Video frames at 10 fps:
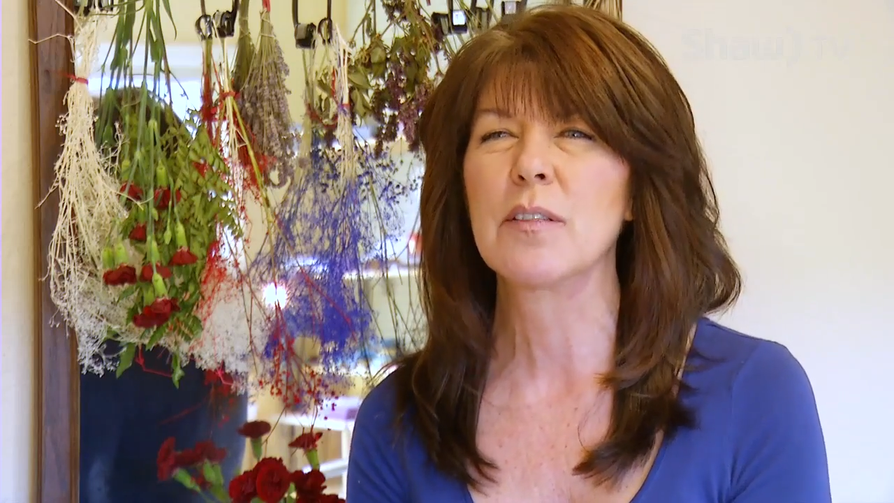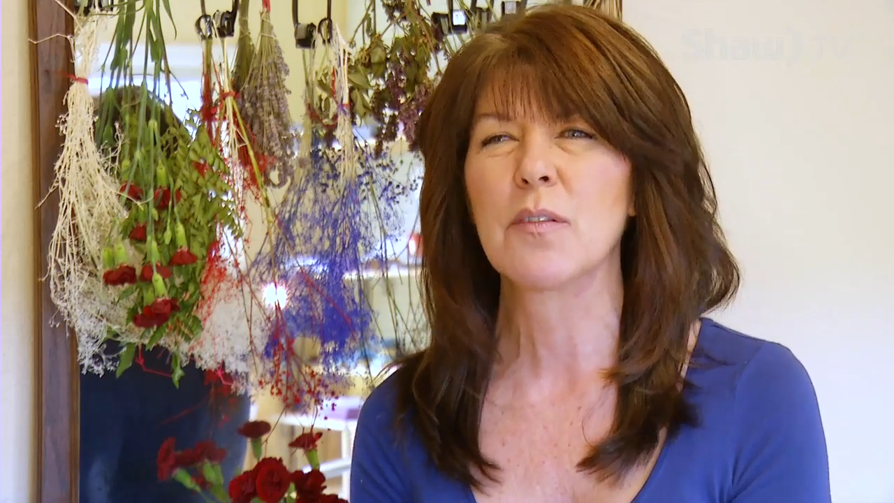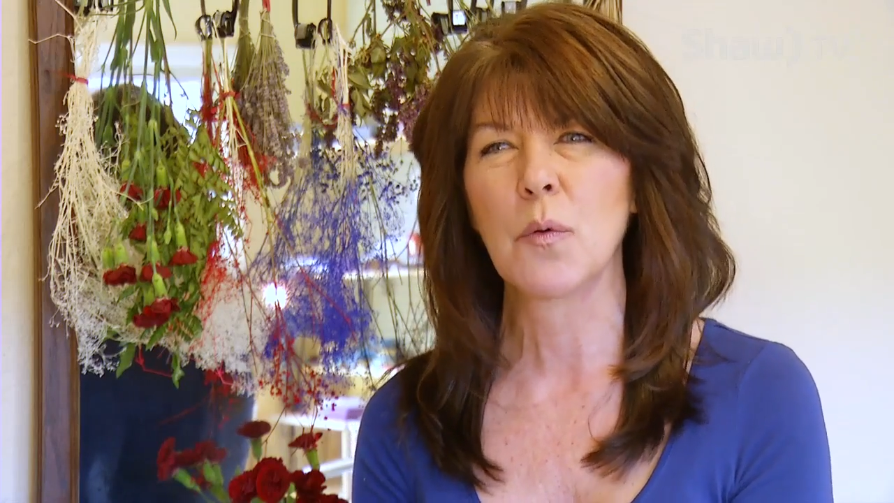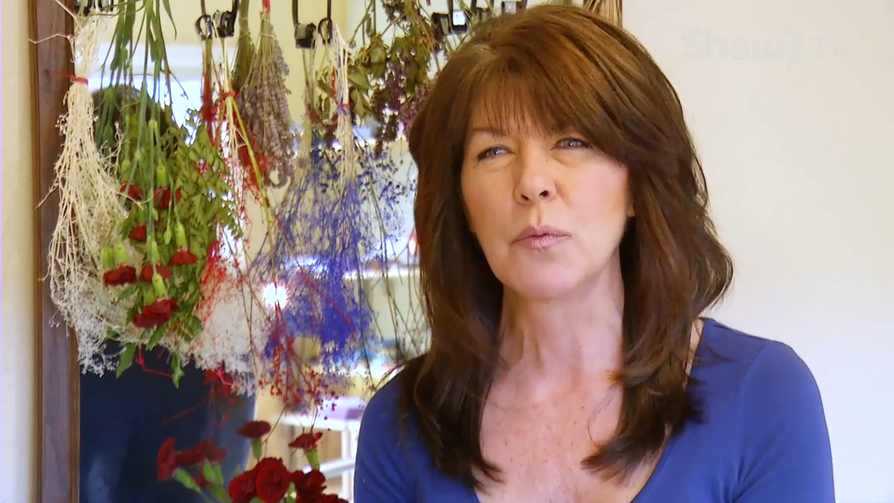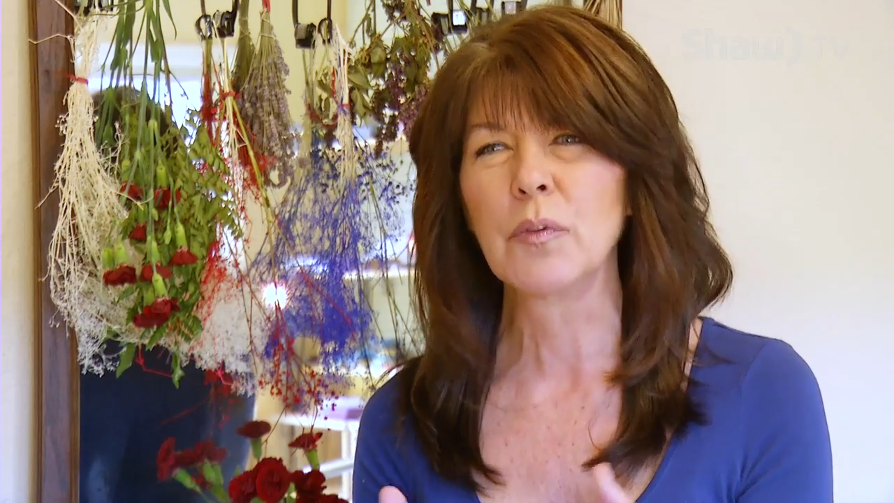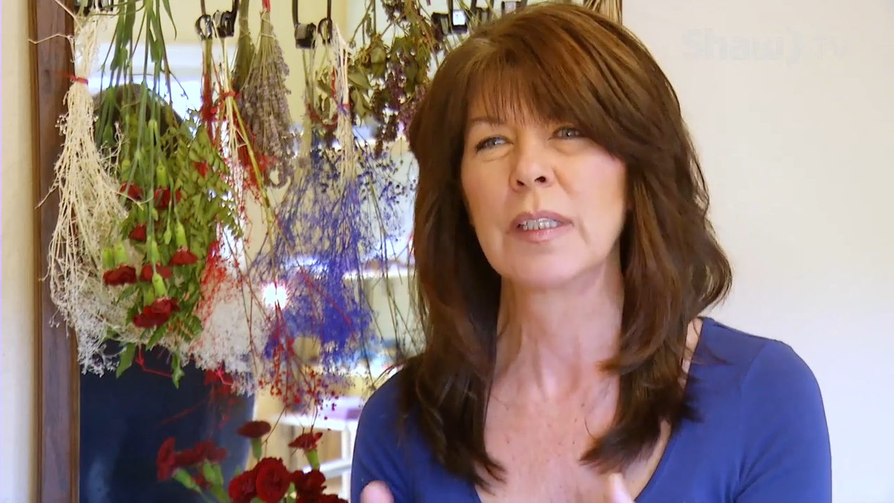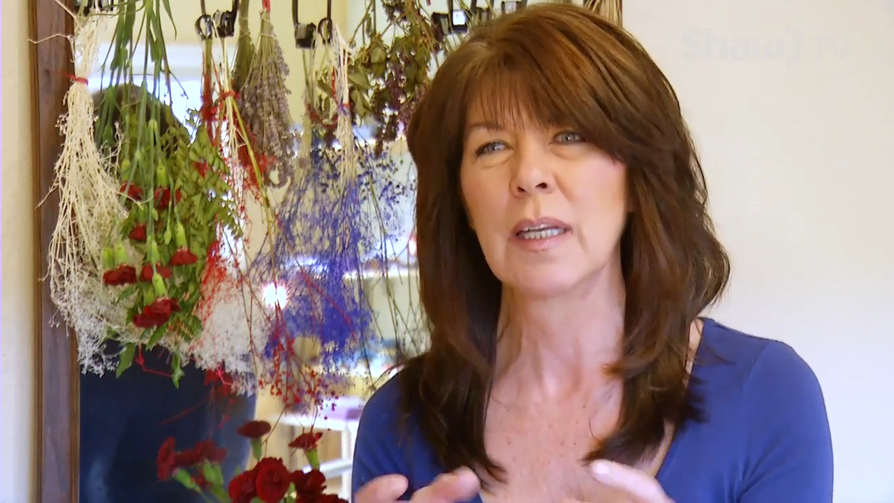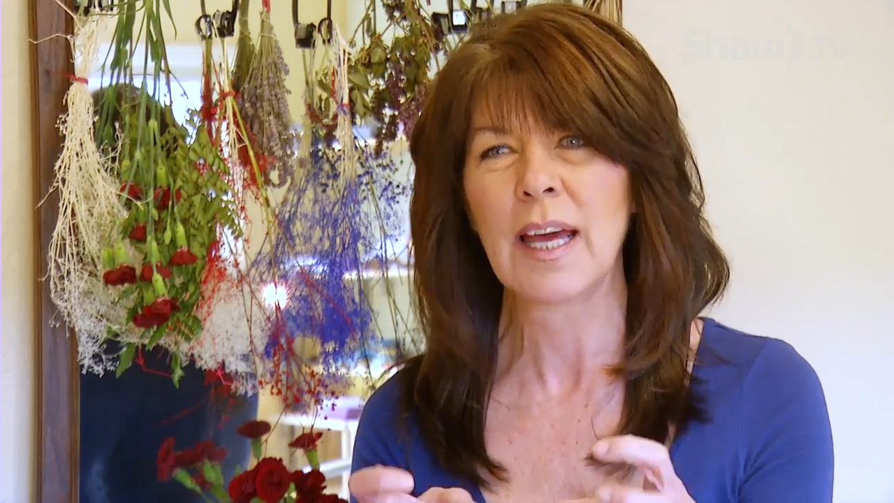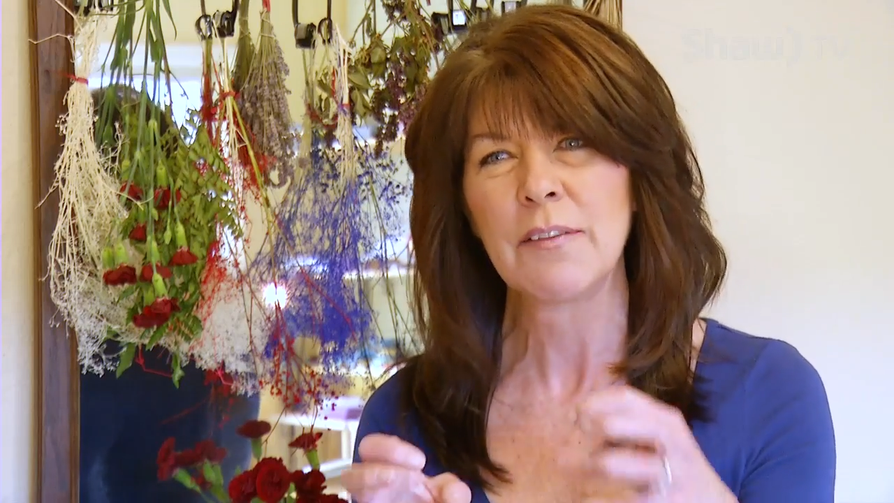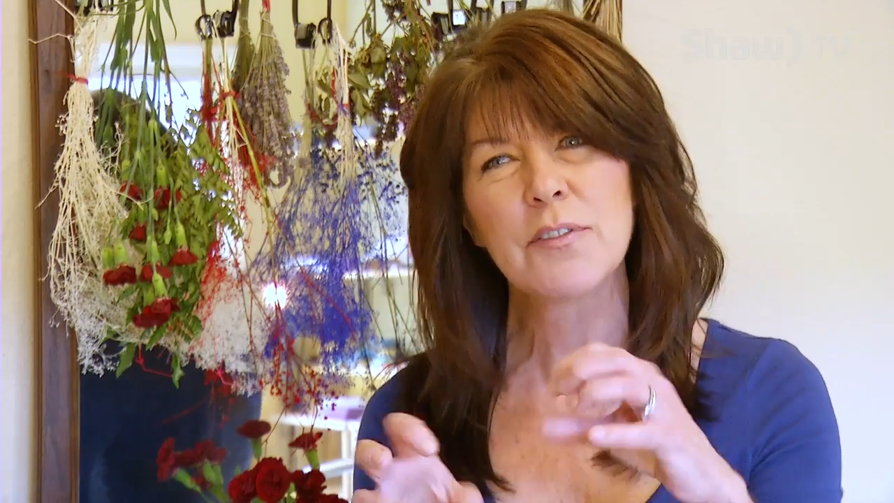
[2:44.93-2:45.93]
so
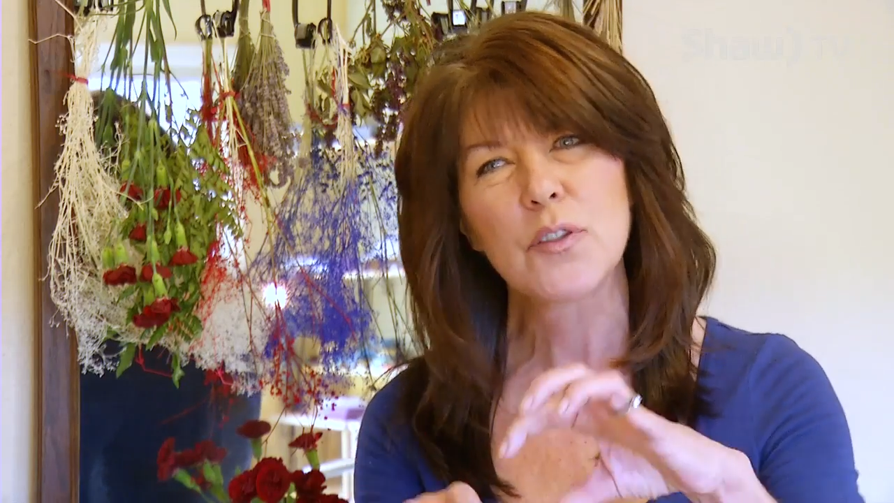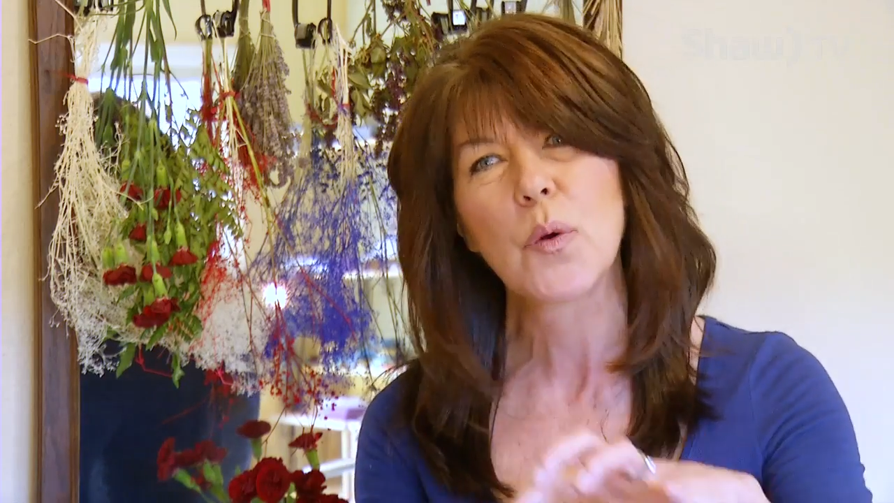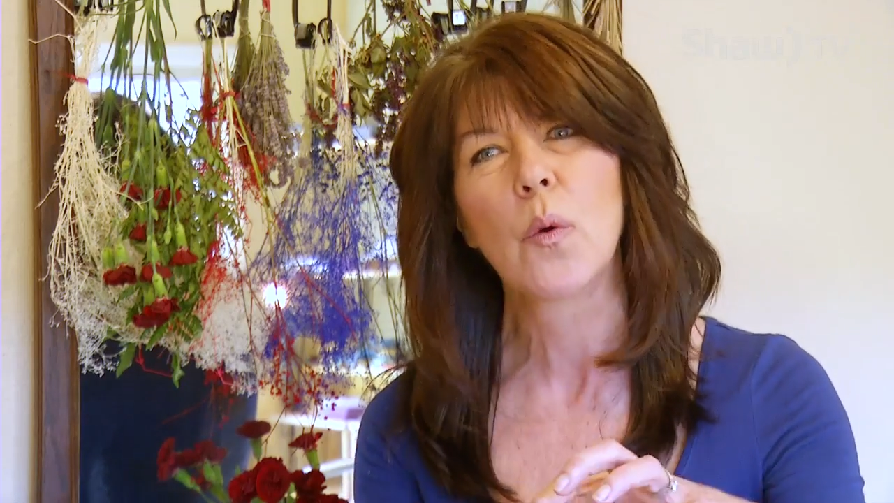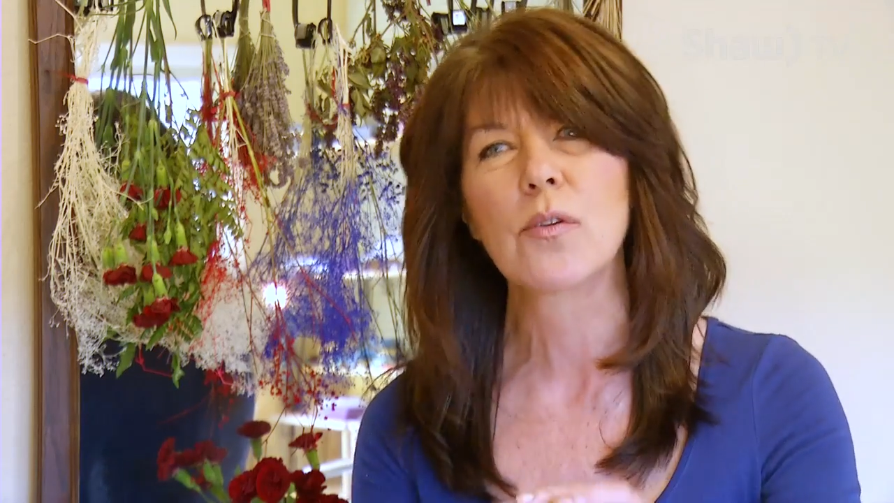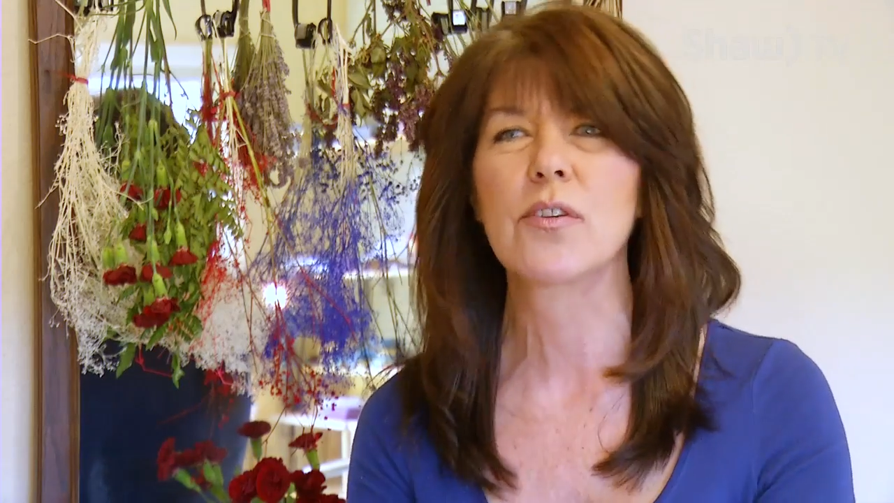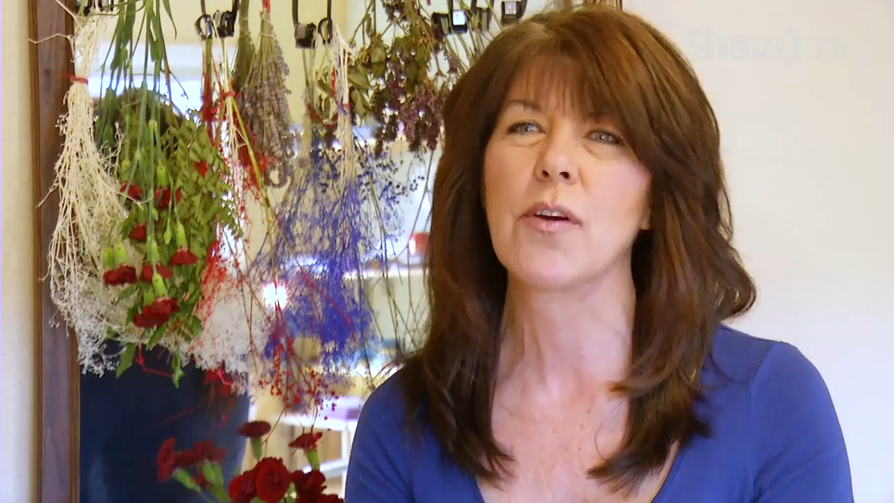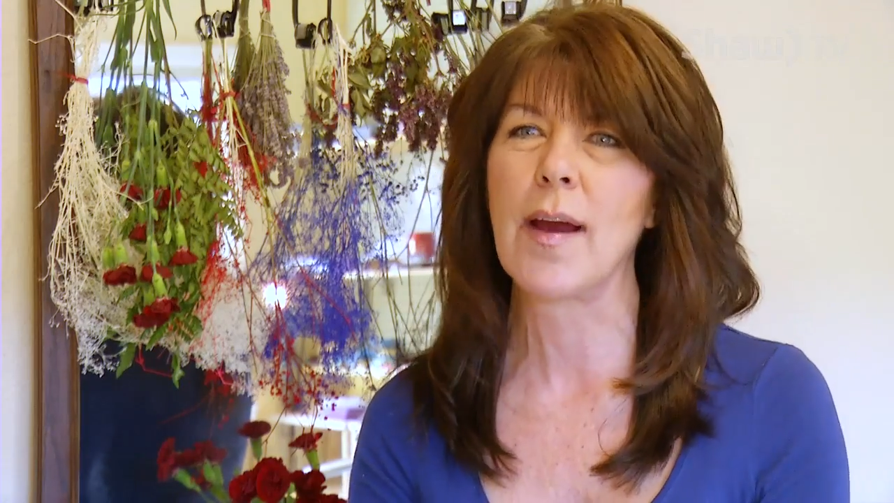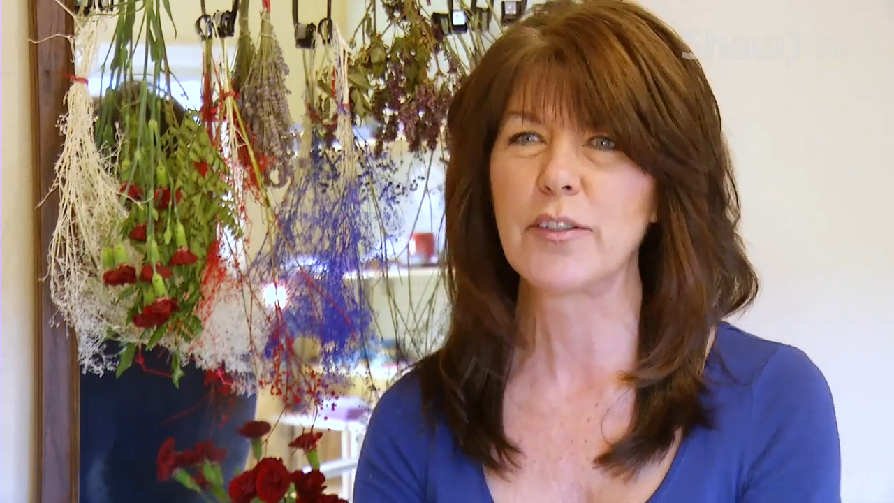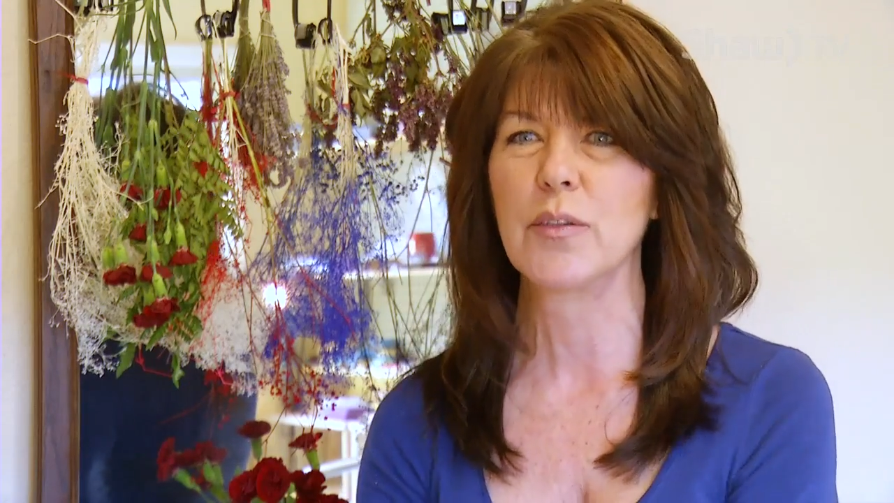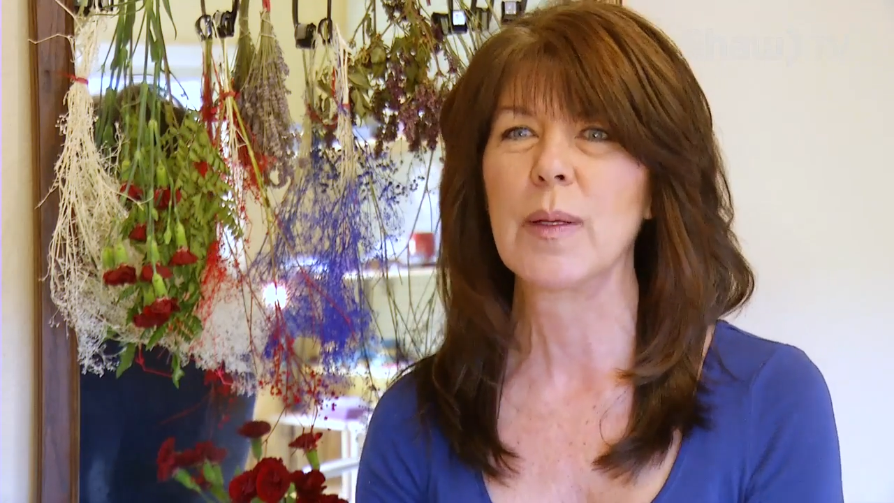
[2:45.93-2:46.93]
real life stores are
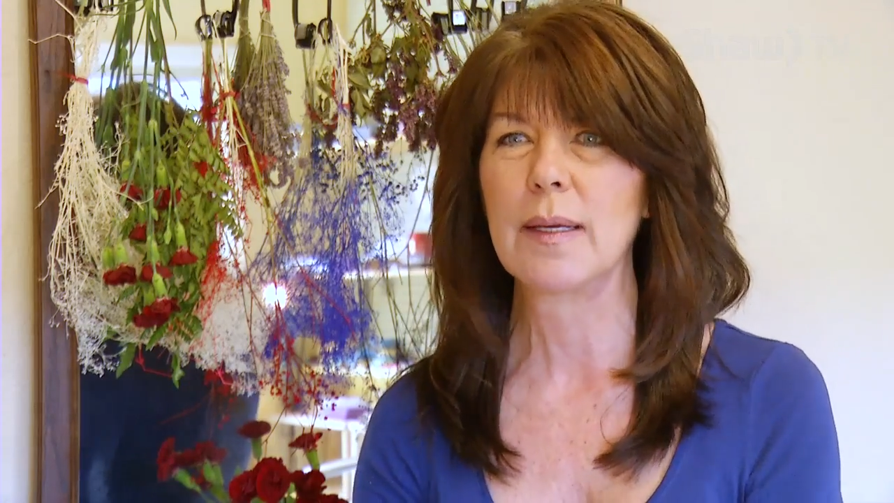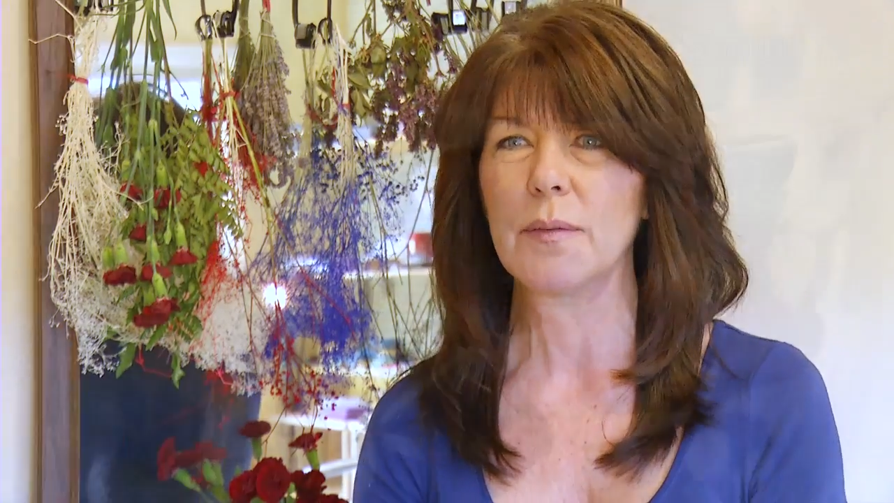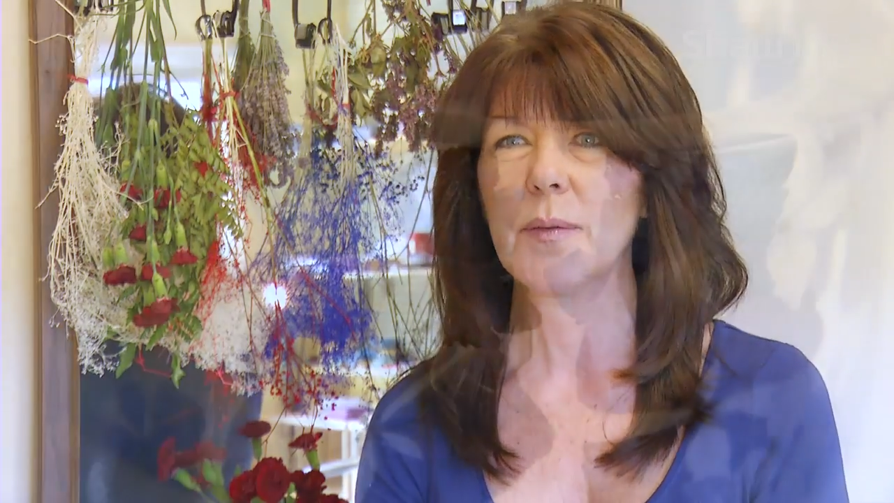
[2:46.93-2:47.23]
actually,